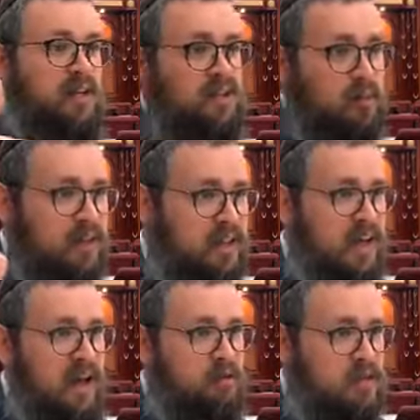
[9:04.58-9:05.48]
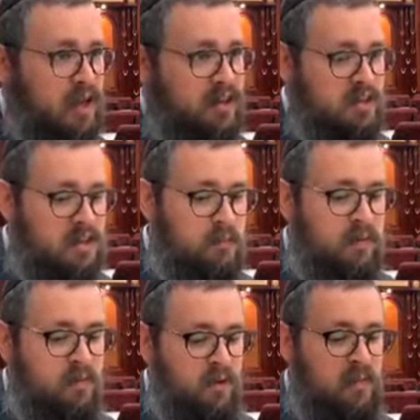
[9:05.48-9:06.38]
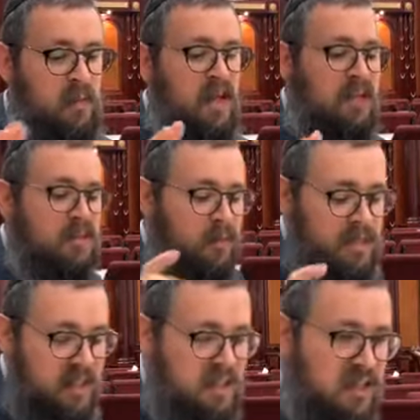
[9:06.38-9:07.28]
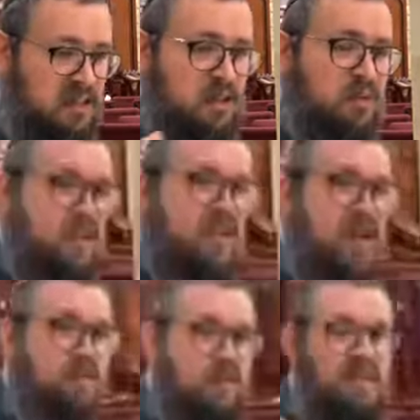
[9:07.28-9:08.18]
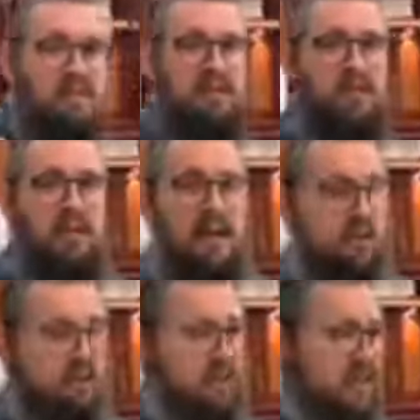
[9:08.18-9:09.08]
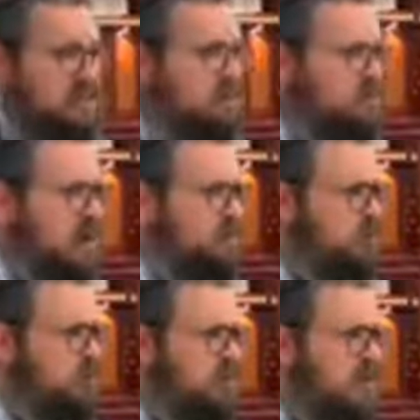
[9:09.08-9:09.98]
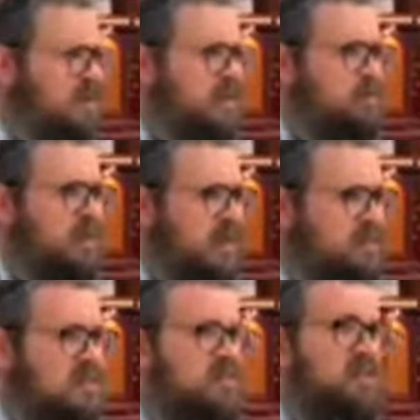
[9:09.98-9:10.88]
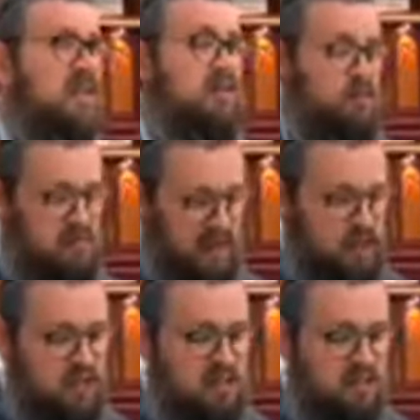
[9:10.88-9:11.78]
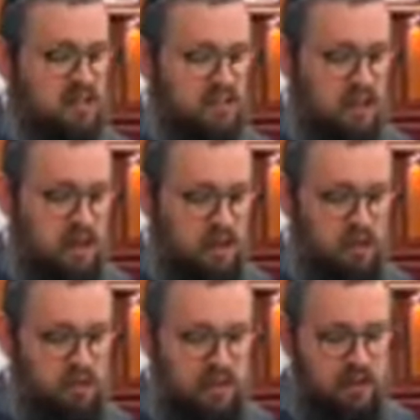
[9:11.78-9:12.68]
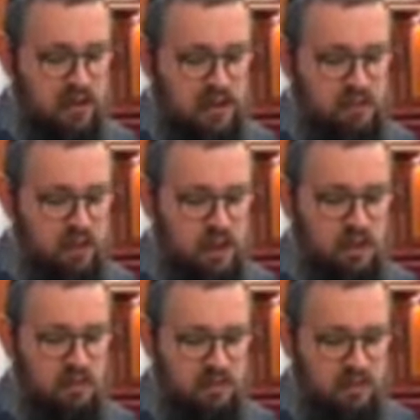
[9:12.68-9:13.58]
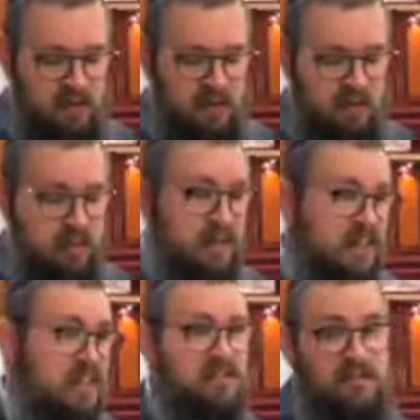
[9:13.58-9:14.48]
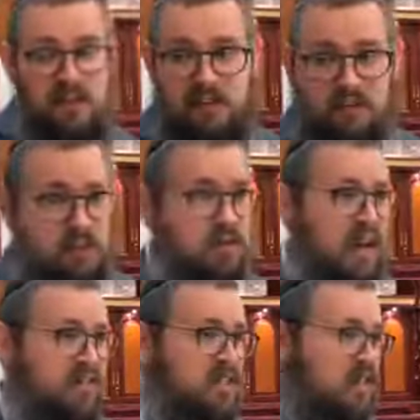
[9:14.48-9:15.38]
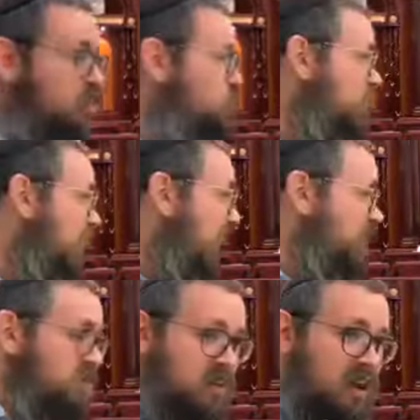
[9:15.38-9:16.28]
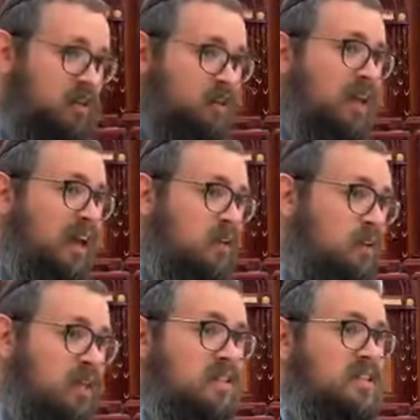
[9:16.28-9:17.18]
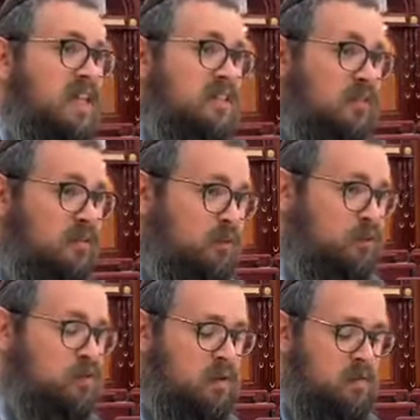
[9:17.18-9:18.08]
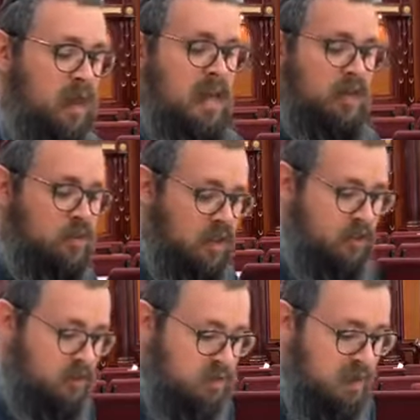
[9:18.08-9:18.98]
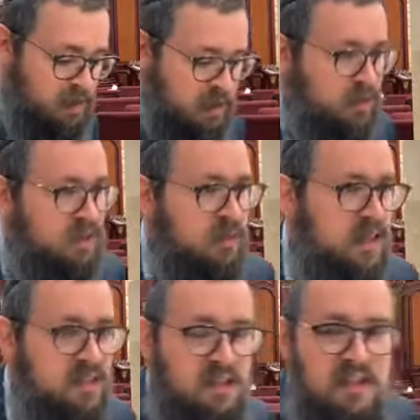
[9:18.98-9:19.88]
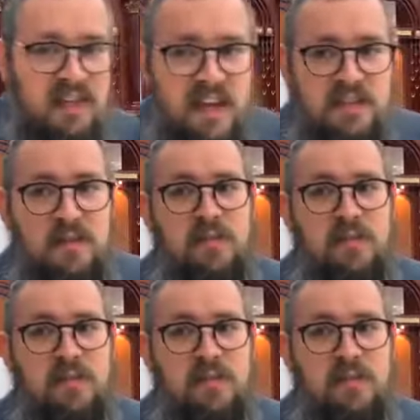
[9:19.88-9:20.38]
it's completely outside and separate? Okay? The Rebbe says these three examples, I think last year's Maimer, Basi Legani Lamed Ches, the Rebbe mentions these three Mishalim of the Mittel Rebbe, and he says if he gives three, obviously each one adds another layer that is not there in the first one. So here in this Maimer, the Rebbe explains it, and he says,